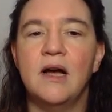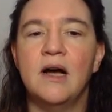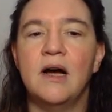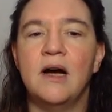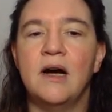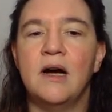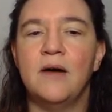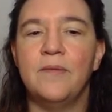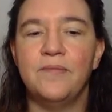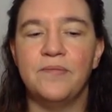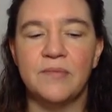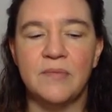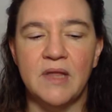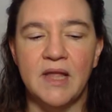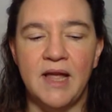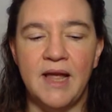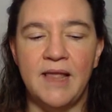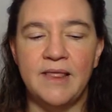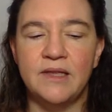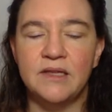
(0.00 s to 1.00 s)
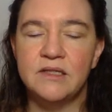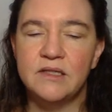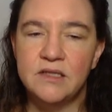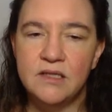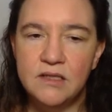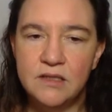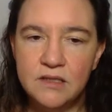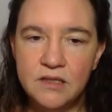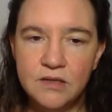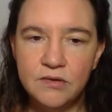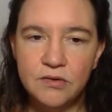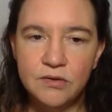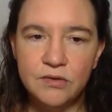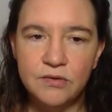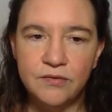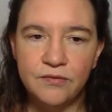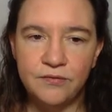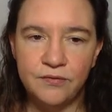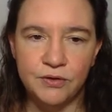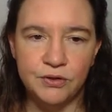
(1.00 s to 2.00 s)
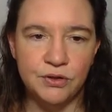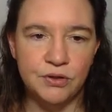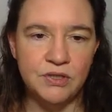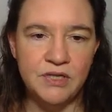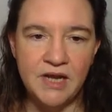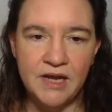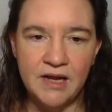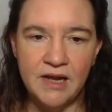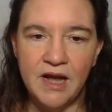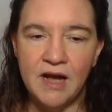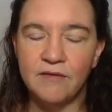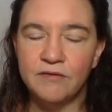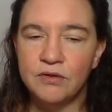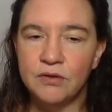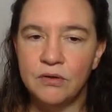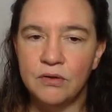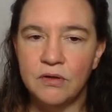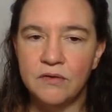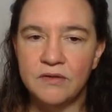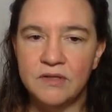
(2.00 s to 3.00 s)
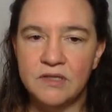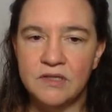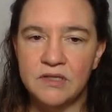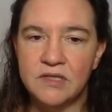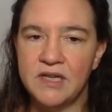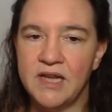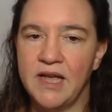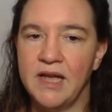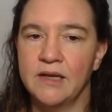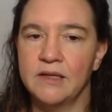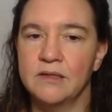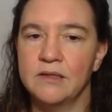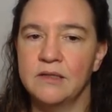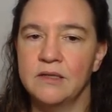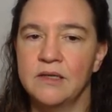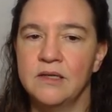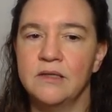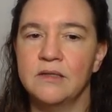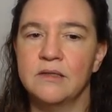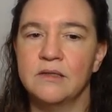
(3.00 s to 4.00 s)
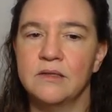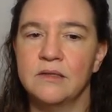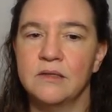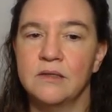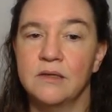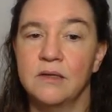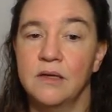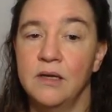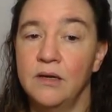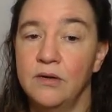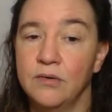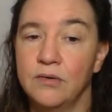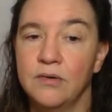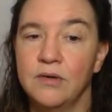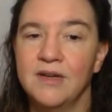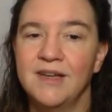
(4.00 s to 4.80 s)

Um, and the C zero for today, after all of these attacks, is oh,